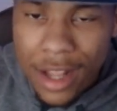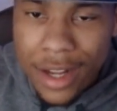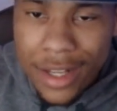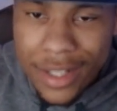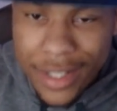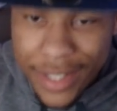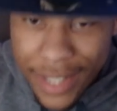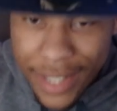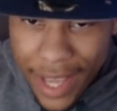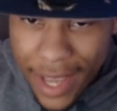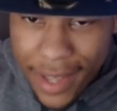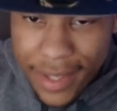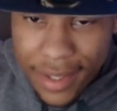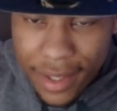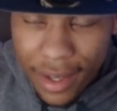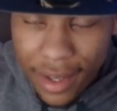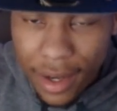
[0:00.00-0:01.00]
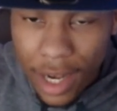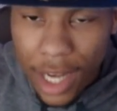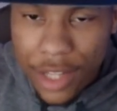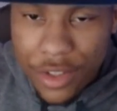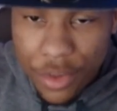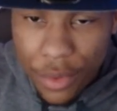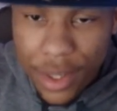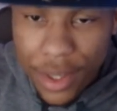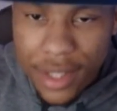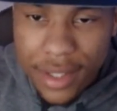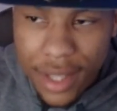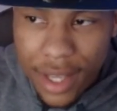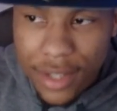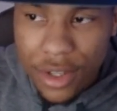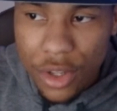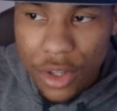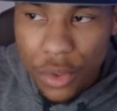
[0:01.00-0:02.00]
six and
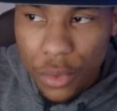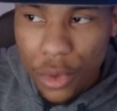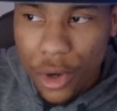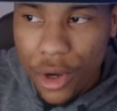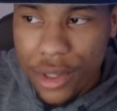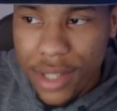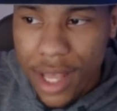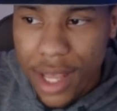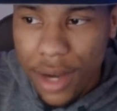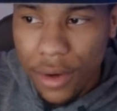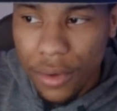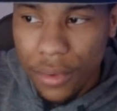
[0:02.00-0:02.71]
twenty-six are the Warriors out on the